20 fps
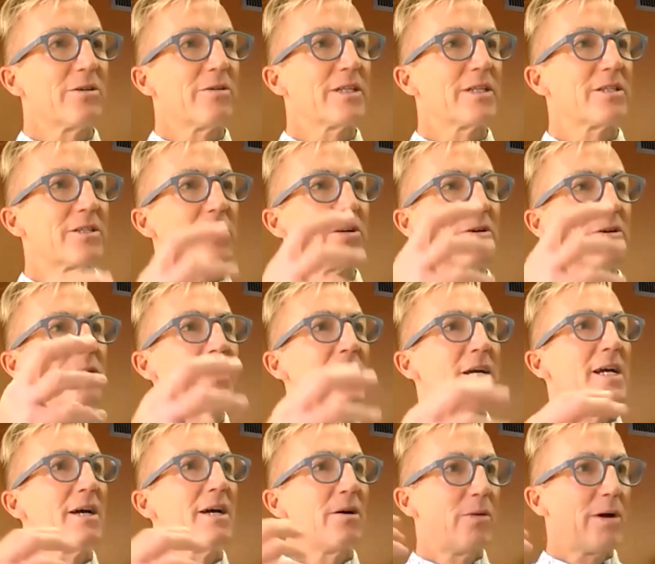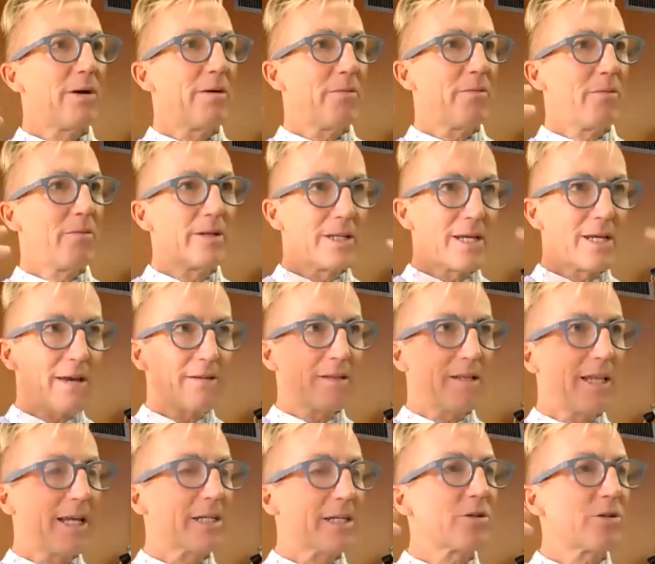And so when you have
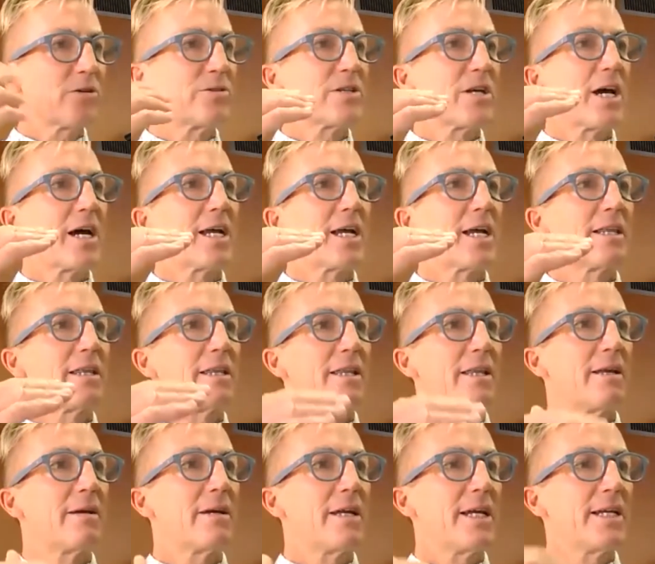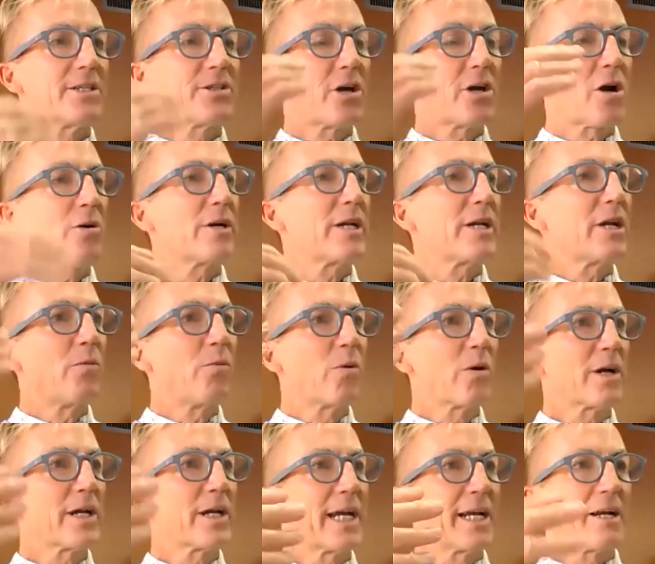electrodes on, it's already
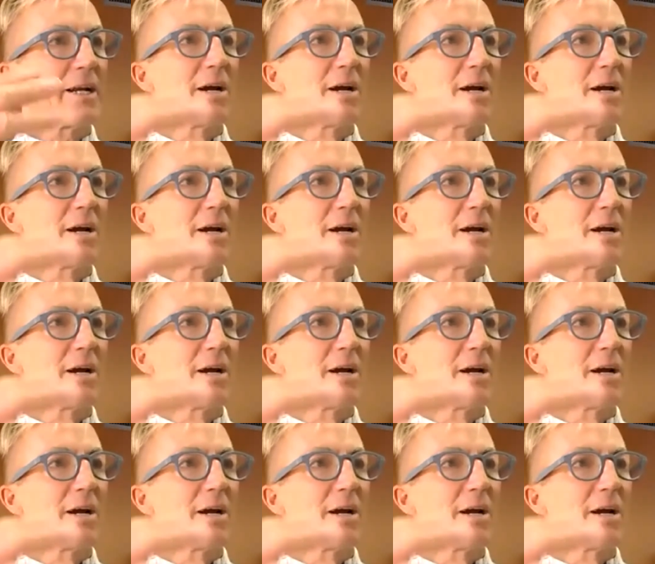working.